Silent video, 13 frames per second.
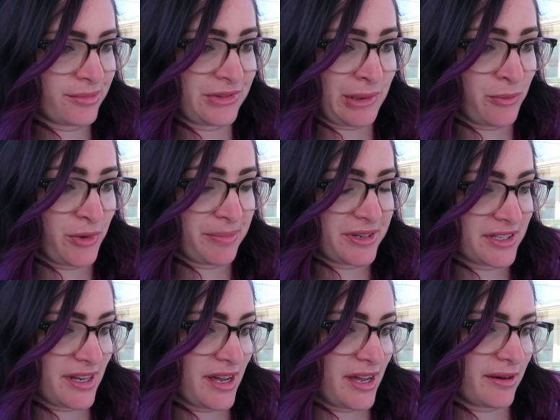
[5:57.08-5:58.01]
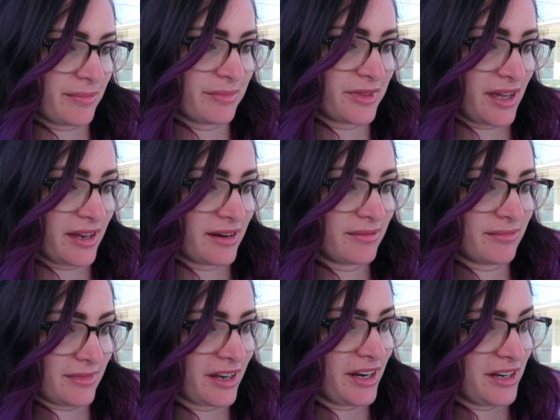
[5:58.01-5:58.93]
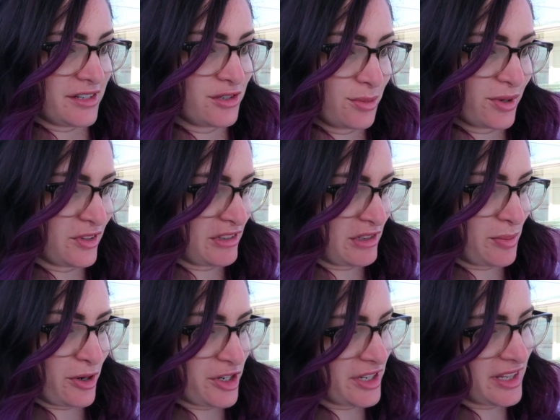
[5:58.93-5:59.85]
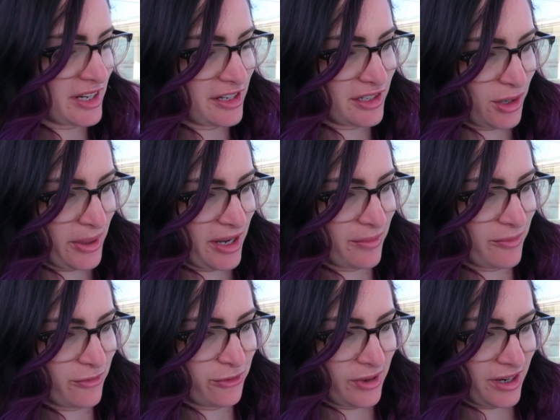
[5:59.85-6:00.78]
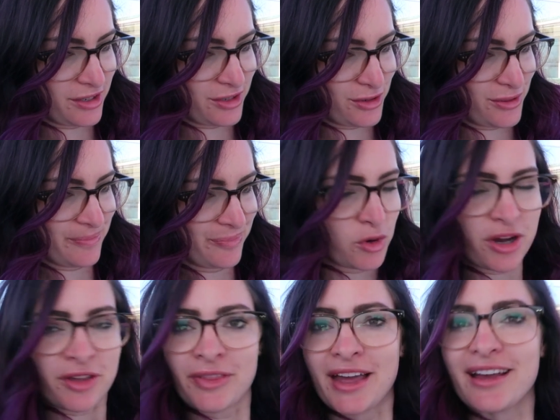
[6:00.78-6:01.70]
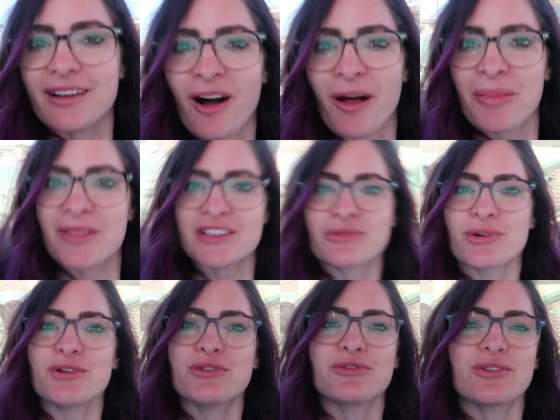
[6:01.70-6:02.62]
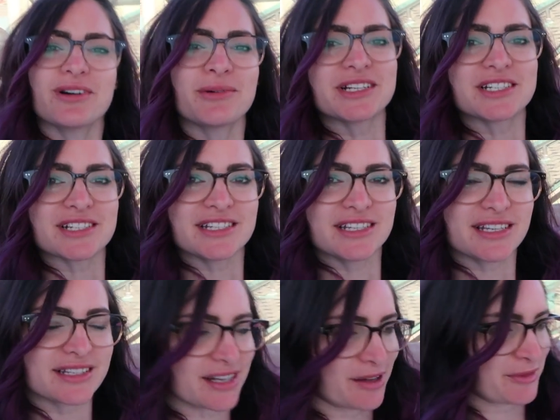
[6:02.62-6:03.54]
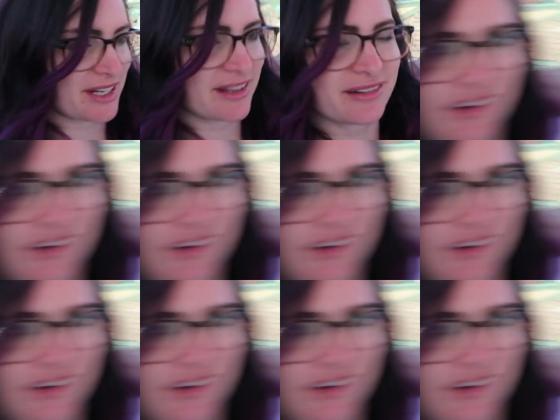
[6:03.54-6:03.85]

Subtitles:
some web design that I need to do because it's a project that needs to go out fairly soon. Working that on this roof, which is lovely.